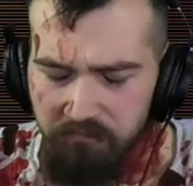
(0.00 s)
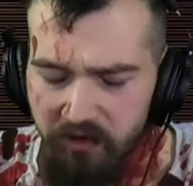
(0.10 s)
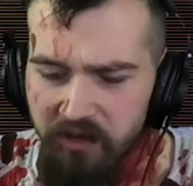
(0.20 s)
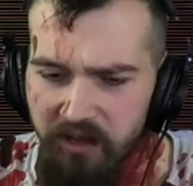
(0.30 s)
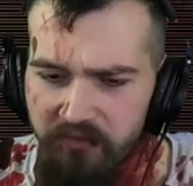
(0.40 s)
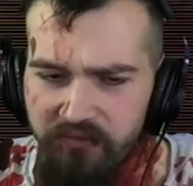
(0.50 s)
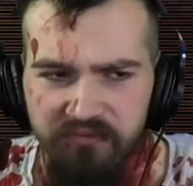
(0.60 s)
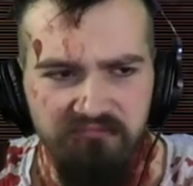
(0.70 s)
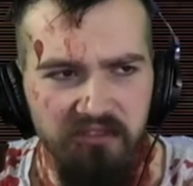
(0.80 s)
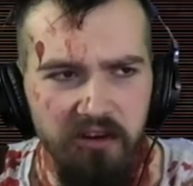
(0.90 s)

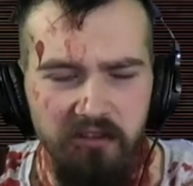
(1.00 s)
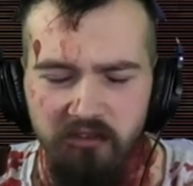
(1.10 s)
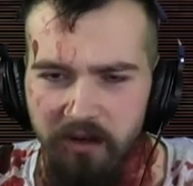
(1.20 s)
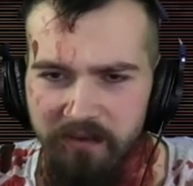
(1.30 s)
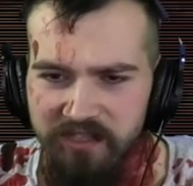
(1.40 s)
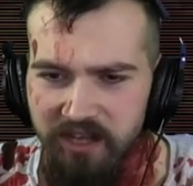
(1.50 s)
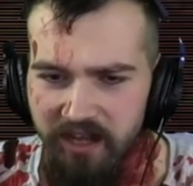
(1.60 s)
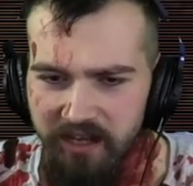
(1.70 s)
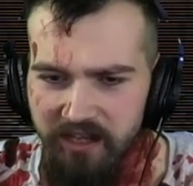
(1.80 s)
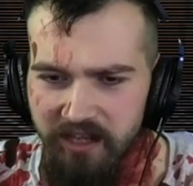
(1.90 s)
brief drug trip
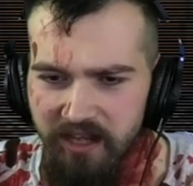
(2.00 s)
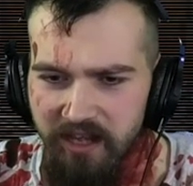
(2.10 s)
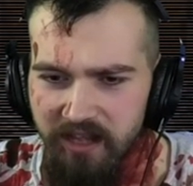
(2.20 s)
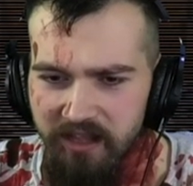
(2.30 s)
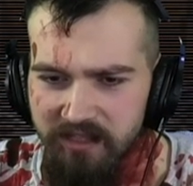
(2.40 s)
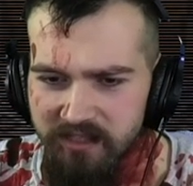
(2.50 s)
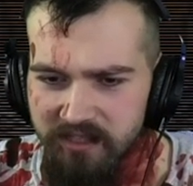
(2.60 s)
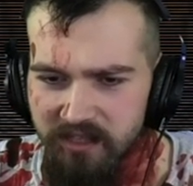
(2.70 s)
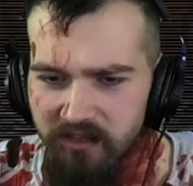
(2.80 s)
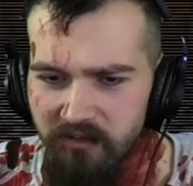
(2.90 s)
aside, let's
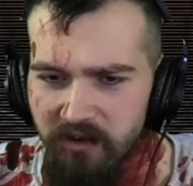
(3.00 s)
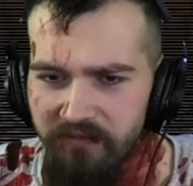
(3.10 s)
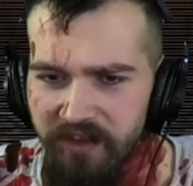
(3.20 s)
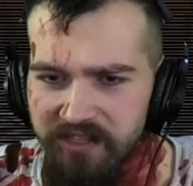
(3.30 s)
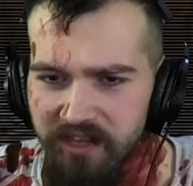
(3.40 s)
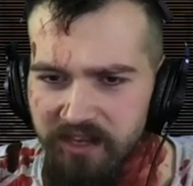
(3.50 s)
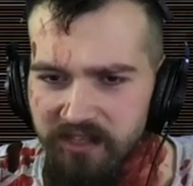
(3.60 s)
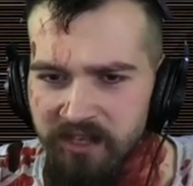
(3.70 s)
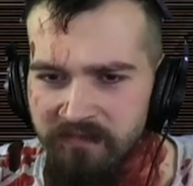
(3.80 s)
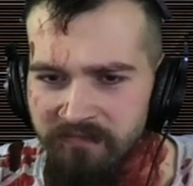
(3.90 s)
continue our
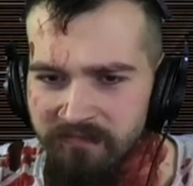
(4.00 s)
investigation.